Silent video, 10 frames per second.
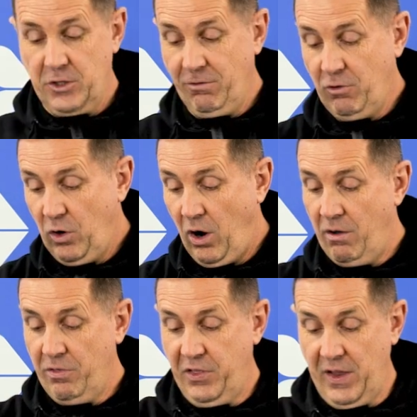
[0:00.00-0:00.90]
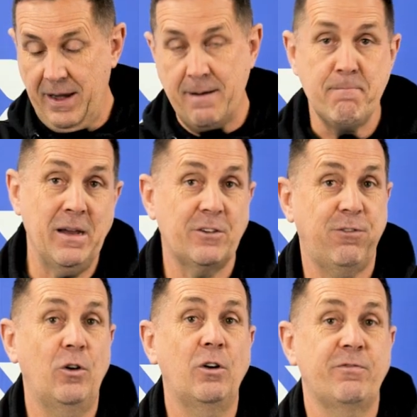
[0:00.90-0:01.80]
You've got the mixed
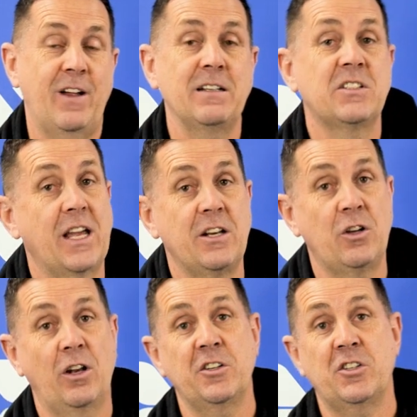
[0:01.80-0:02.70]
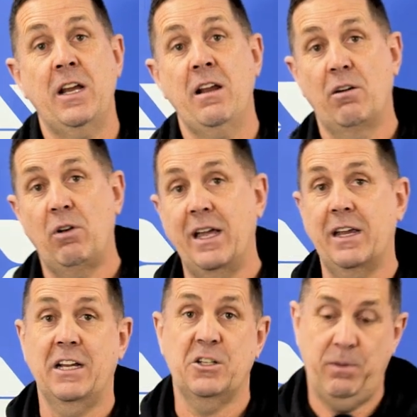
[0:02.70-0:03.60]
flow fan technology,
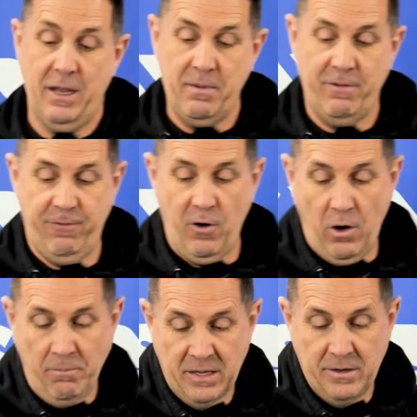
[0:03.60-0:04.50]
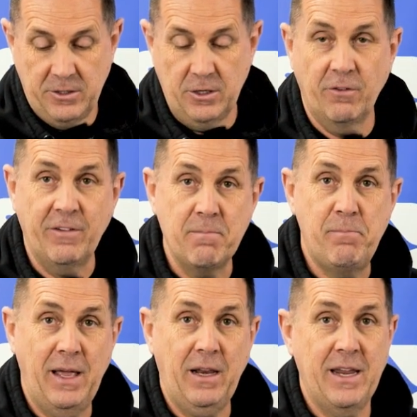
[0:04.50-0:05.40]
like I explained before. You've got the
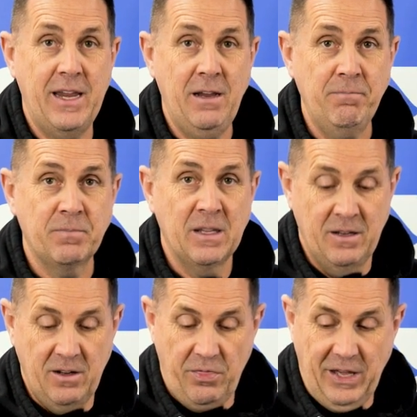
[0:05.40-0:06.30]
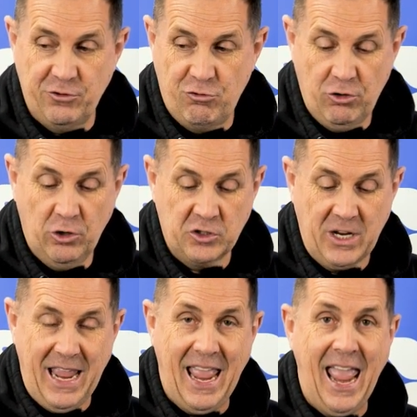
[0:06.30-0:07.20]
impeller here that draws
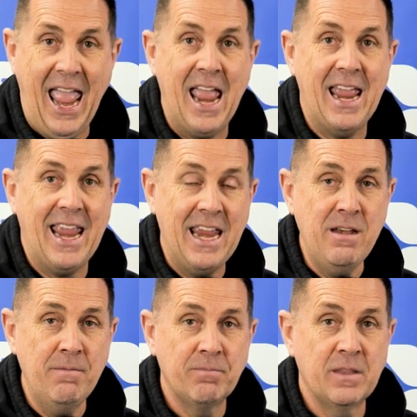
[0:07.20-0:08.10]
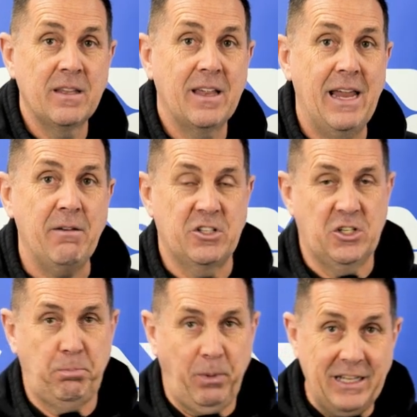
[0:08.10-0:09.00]
air in. It
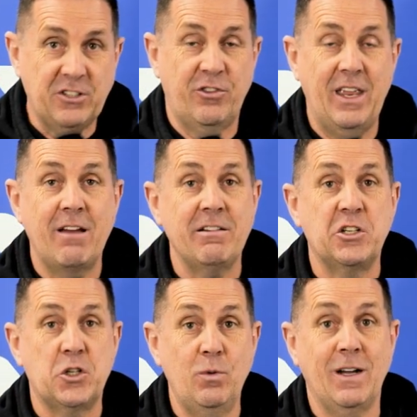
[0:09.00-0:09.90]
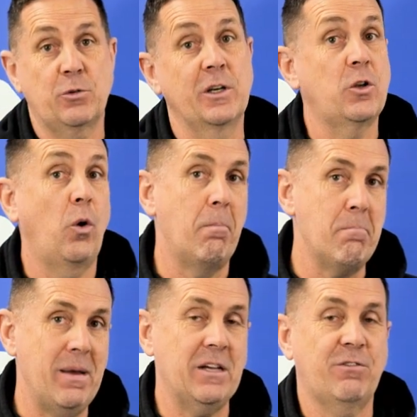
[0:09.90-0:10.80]
splits the air in two, that's why it's called
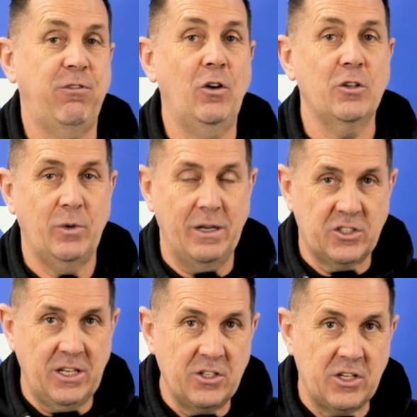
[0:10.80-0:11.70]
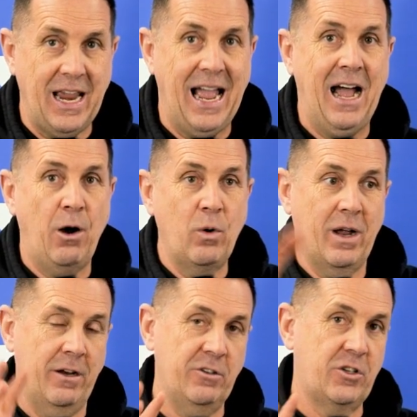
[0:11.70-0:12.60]
mixed flow, so it sends it out
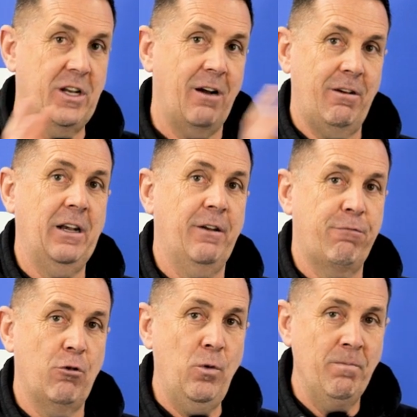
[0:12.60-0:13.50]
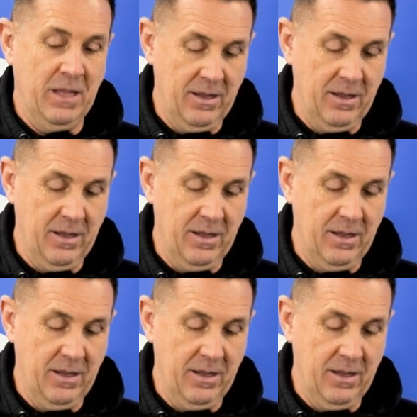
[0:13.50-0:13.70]
and directly through.